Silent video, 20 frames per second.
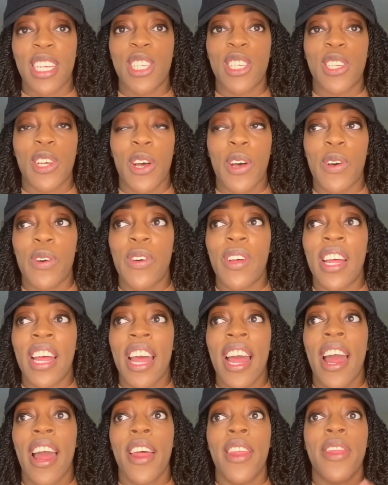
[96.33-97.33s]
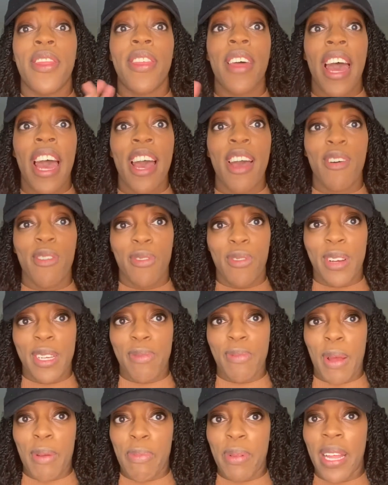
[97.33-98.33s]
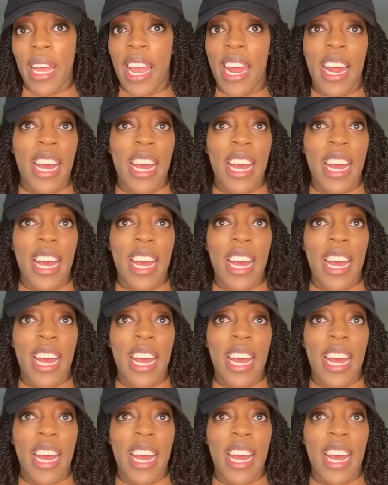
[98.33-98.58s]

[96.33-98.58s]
So that was my plan.